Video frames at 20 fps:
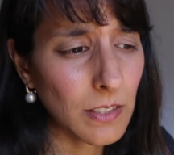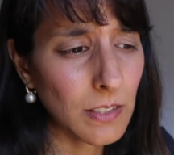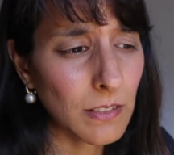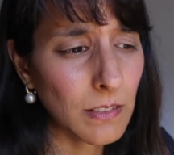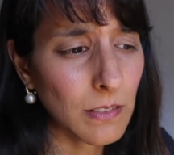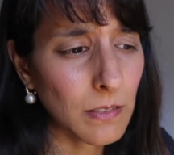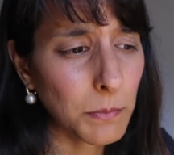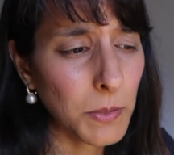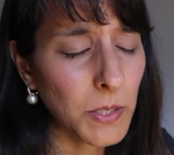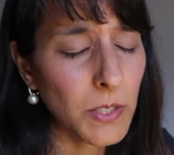
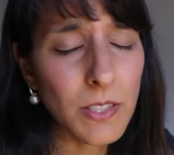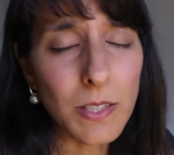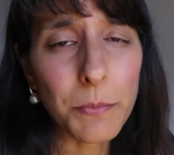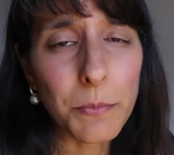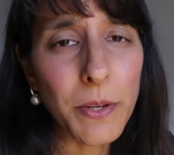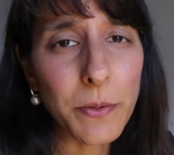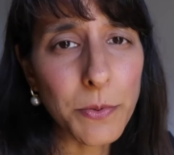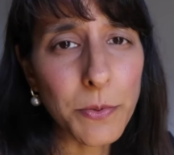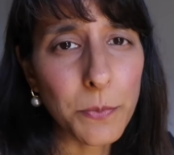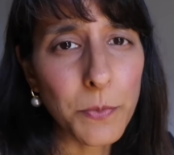And because
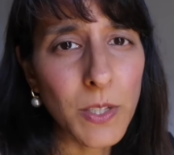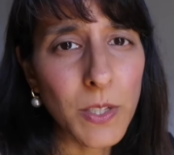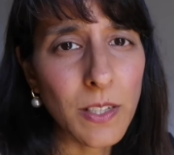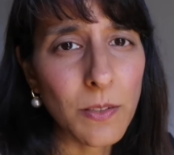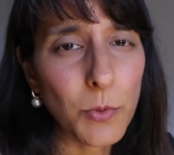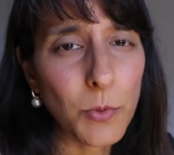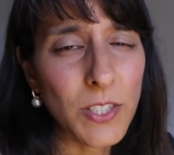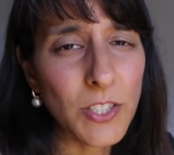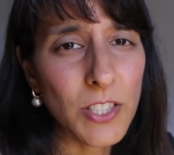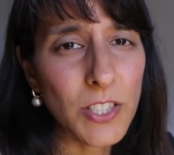sometimes
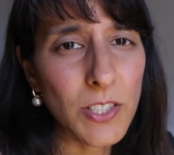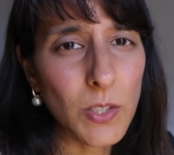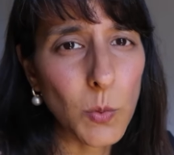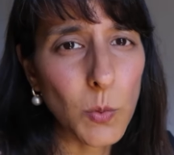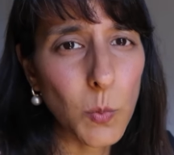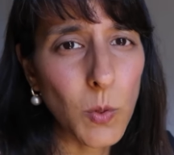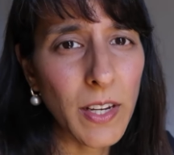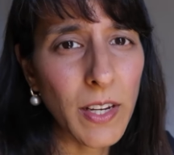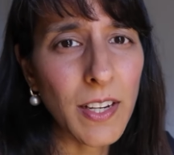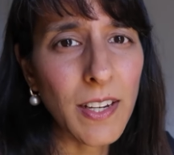when we're just
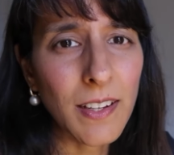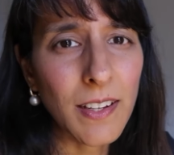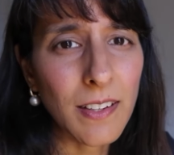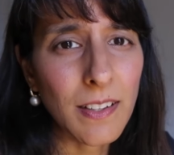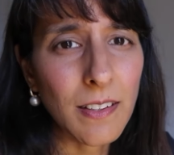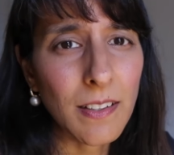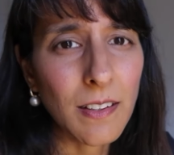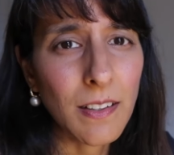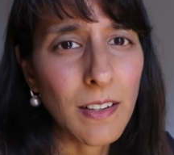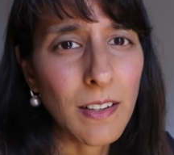
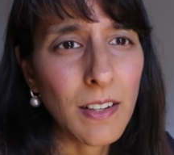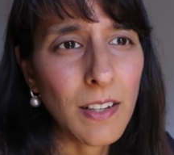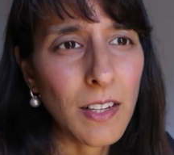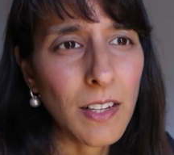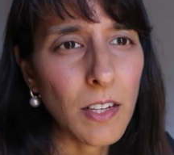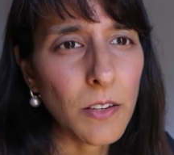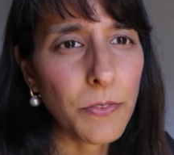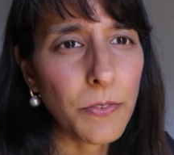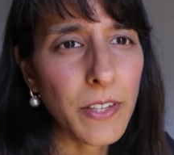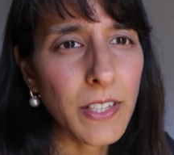aware
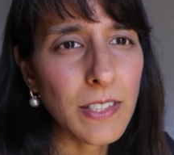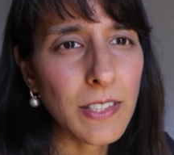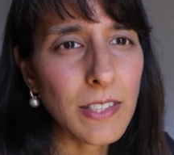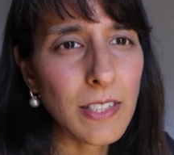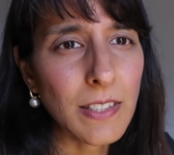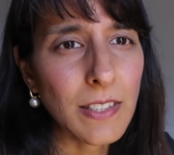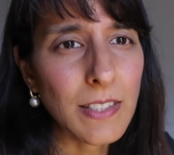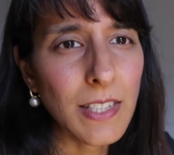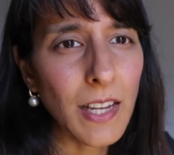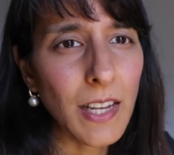of these
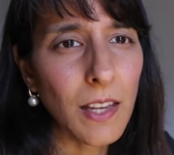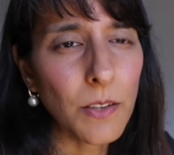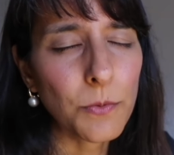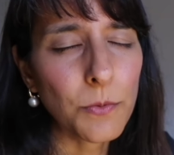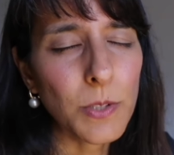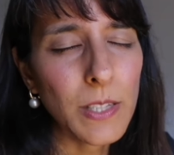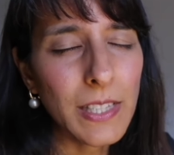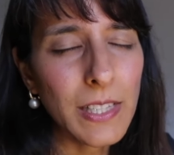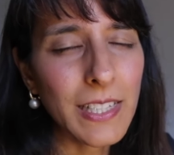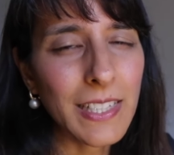things, they
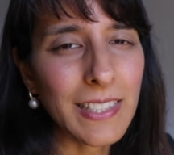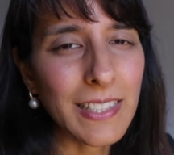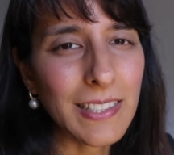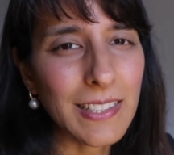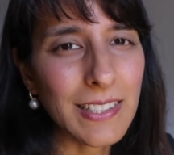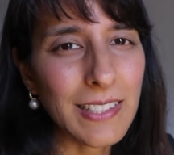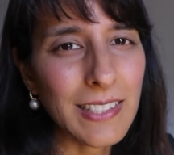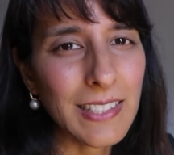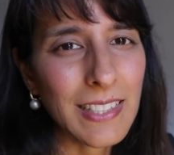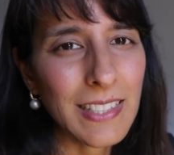can
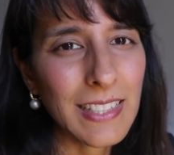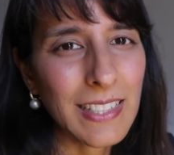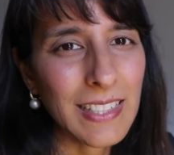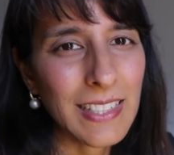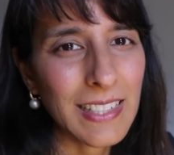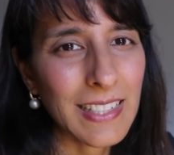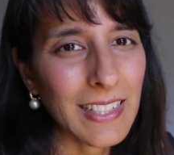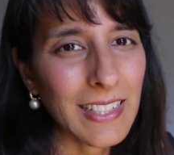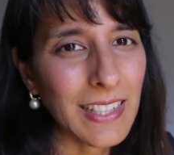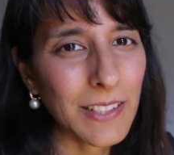release
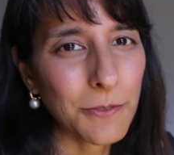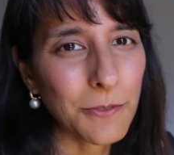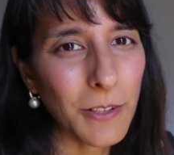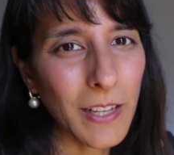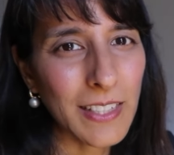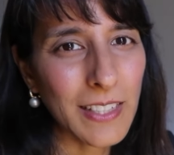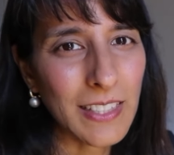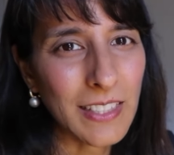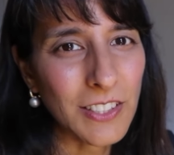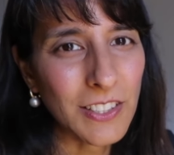and
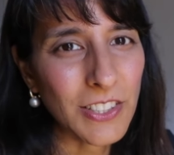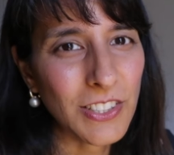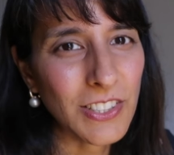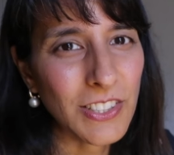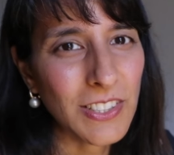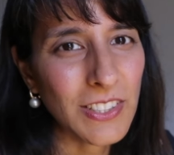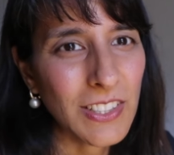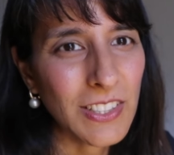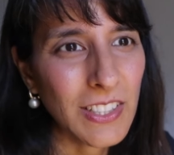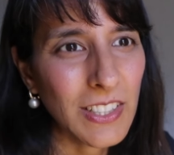
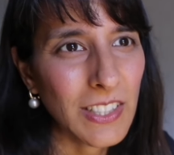vanish.